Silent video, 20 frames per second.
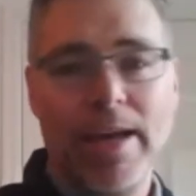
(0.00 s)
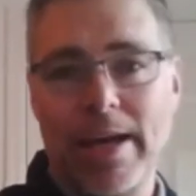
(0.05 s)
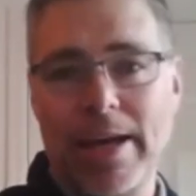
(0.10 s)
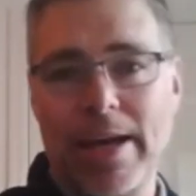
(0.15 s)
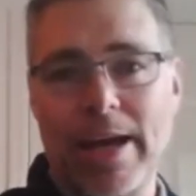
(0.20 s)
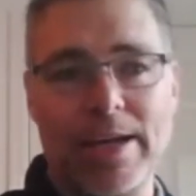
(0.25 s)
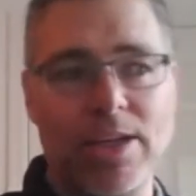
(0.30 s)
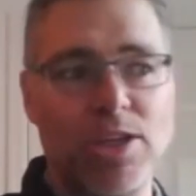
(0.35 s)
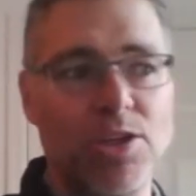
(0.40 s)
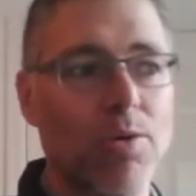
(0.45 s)

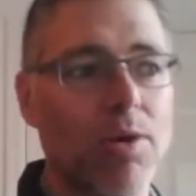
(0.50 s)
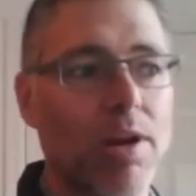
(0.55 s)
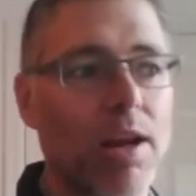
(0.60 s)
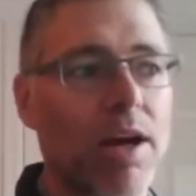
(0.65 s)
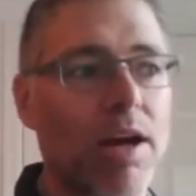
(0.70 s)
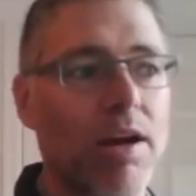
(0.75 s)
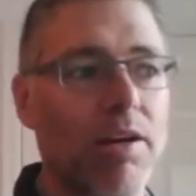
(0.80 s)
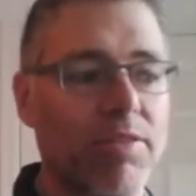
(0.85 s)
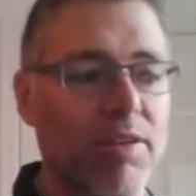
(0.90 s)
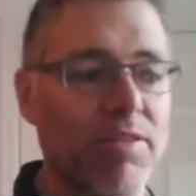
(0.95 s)
in actual
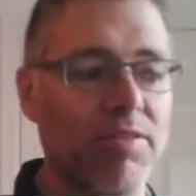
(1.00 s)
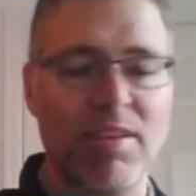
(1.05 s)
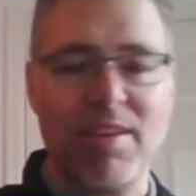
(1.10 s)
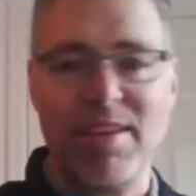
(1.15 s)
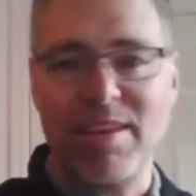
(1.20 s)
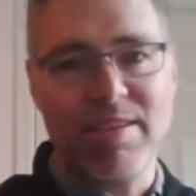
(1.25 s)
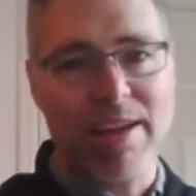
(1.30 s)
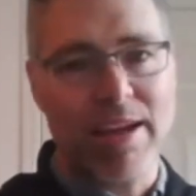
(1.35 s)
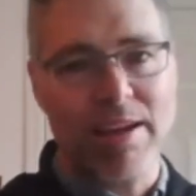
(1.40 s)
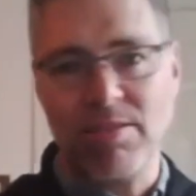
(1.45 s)
classes,
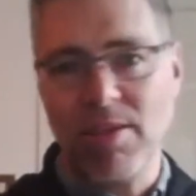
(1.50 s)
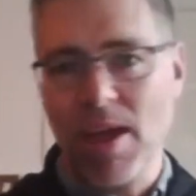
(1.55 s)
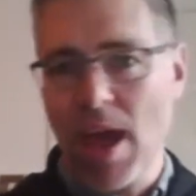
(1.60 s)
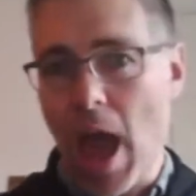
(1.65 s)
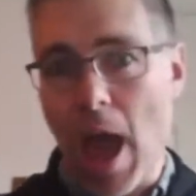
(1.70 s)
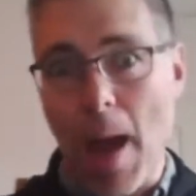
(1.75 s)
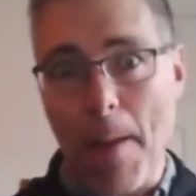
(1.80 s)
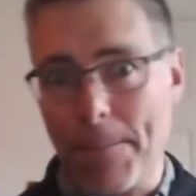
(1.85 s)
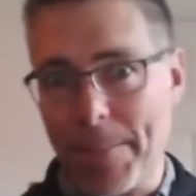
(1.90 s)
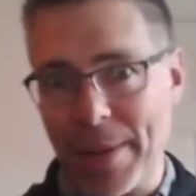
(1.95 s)
and this has
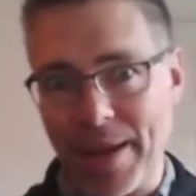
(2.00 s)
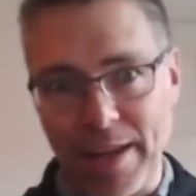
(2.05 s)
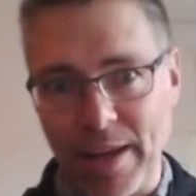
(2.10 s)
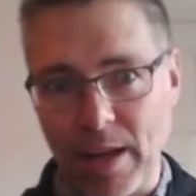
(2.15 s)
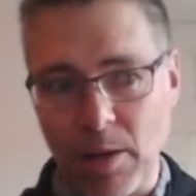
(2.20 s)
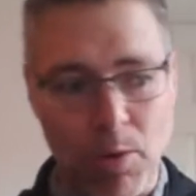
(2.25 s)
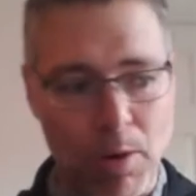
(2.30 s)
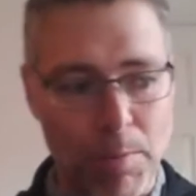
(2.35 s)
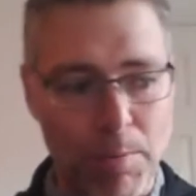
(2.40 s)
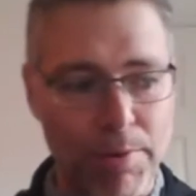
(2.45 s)

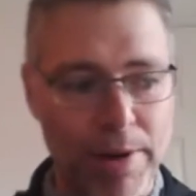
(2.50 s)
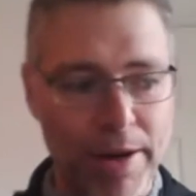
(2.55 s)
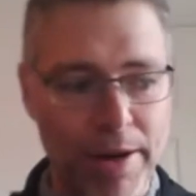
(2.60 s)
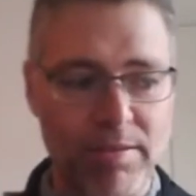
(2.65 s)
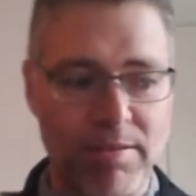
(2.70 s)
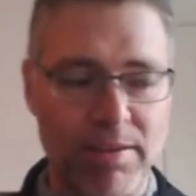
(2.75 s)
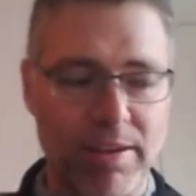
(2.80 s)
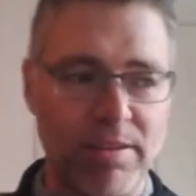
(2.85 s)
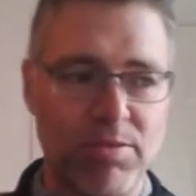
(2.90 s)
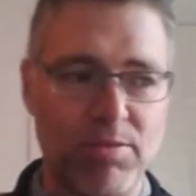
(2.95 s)
1,000,001
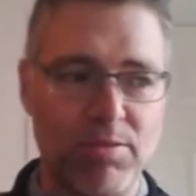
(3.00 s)
breaks in it.